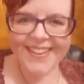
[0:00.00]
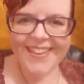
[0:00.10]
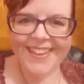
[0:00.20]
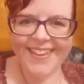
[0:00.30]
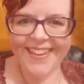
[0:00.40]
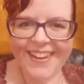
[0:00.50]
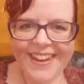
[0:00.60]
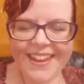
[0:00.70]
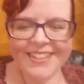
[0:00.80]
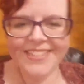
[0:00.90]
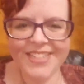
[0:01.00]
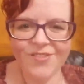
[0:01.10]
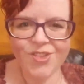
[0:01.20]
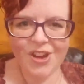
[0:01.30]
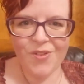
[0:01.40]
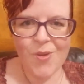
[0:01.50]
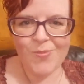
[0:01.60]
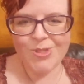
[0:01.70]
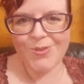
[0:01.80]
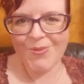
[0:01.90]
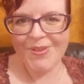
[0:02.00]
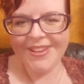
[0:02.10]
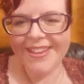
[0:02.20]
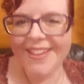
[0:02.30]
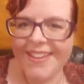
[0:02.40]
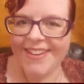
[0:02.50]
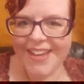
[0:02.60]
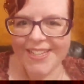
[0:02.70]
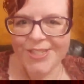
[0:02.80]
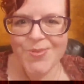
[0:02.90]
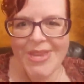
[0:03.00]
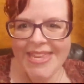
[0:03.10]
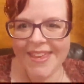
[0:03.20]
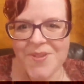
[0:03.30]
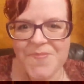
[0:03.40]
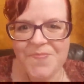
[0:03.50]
And a safe drive home, too, next week.